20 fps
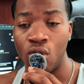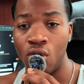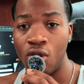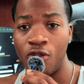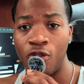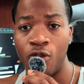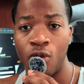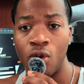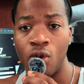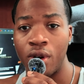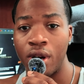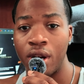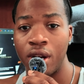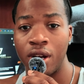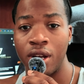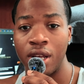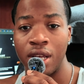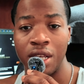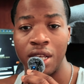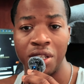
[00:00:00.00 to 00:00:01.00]
all for it.
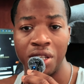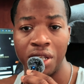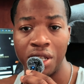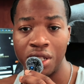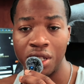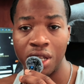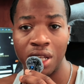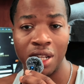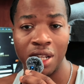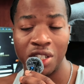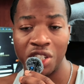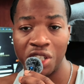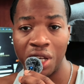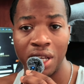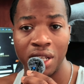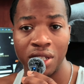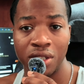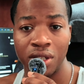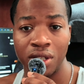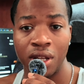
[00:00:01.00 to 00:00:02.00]
He he's gonna
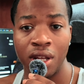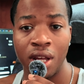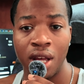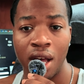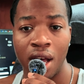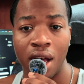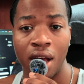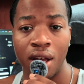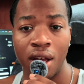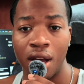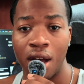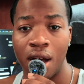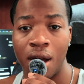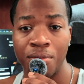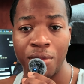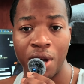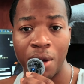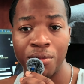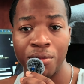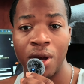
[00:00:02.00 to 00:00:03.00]
change.
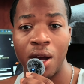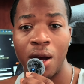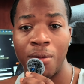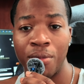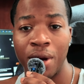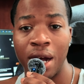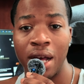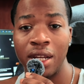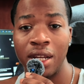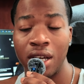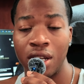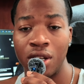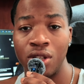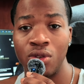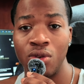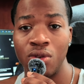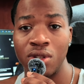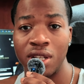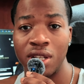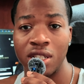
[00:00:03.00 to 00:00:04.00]
I'm I'm I'm probably gonna
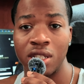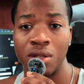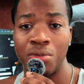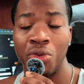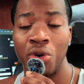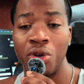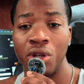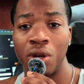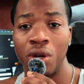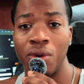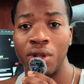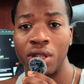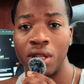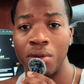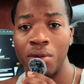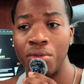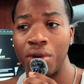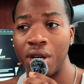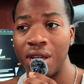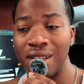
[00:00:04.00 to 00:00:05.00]
do a testimonial with
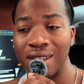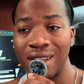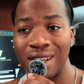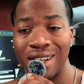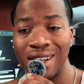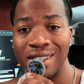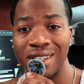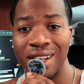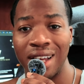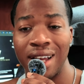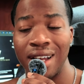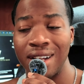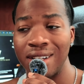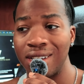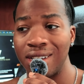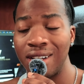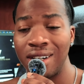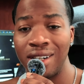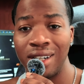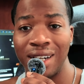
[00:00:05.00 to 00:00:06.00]
him, but he's gonna
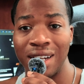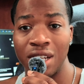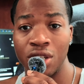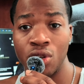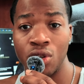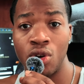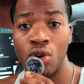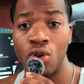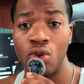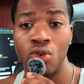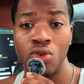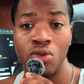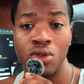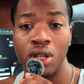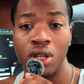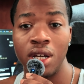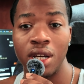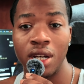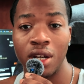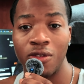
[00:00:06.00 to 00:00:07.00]
change literally his
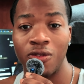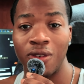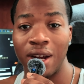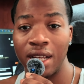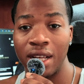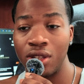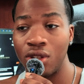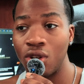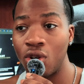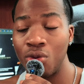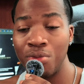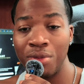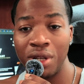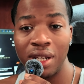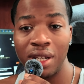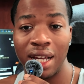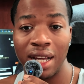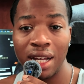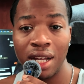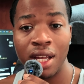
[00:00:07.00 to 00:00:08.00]
whole look, right? Don't
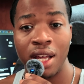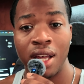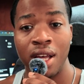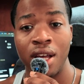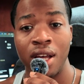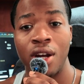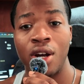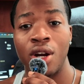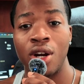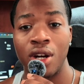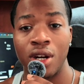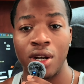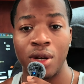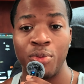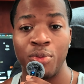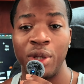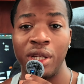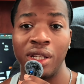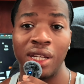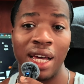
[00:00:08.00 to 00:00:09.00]
be like
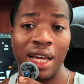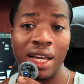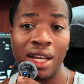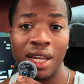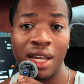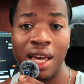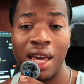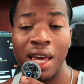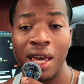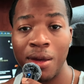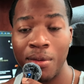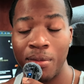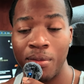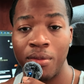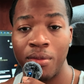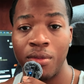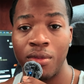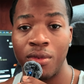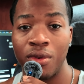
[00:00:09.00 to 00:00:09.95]
her, be like him,